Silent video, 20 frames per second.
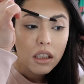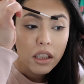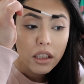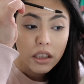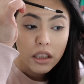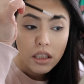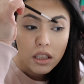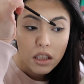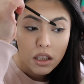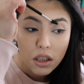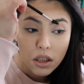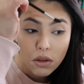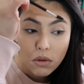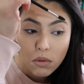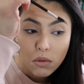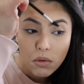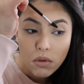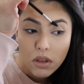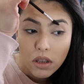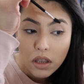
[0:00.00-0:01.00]
I need to
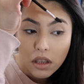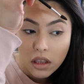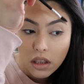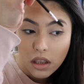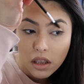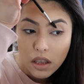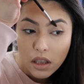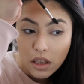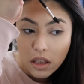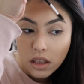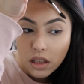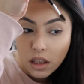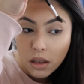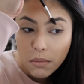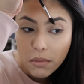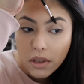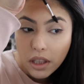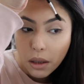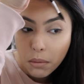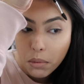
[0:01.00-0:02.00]
use
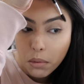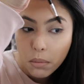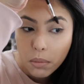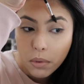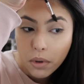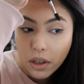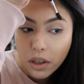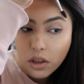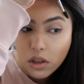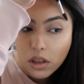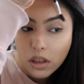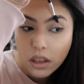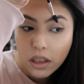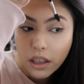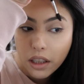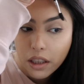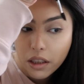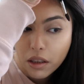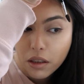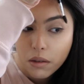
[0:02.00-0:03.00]
some type of brush to
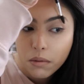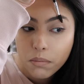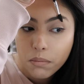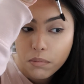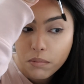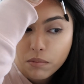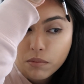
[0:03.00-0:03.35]
kind of